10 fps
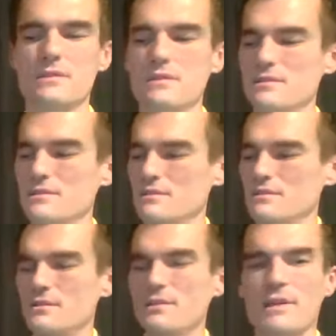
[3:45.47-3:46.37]
since the
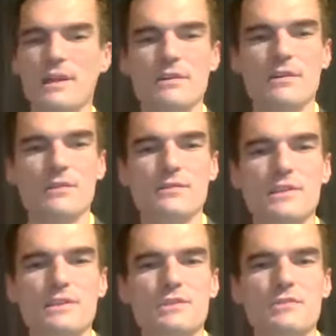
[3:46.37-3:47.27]
Hurricane Harvey
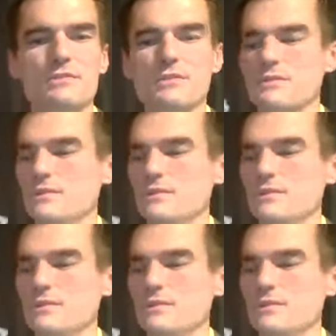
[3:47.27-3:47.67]
issue,